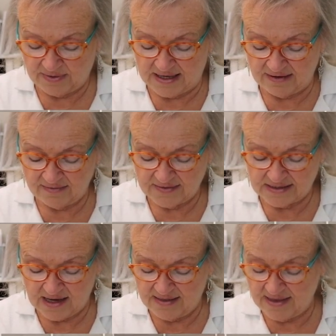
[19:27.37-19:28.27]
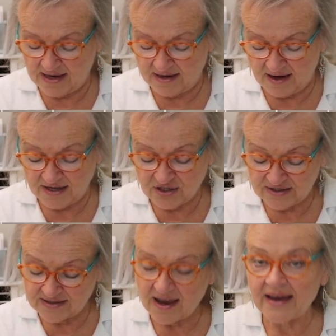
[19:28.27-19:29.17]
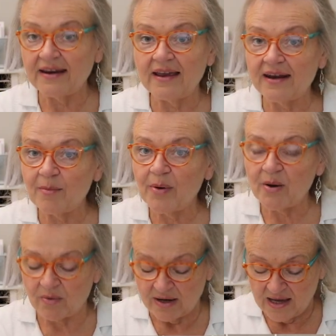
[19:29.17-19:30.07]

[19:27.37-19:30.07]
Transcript: gives, and then I just tied it in a bow,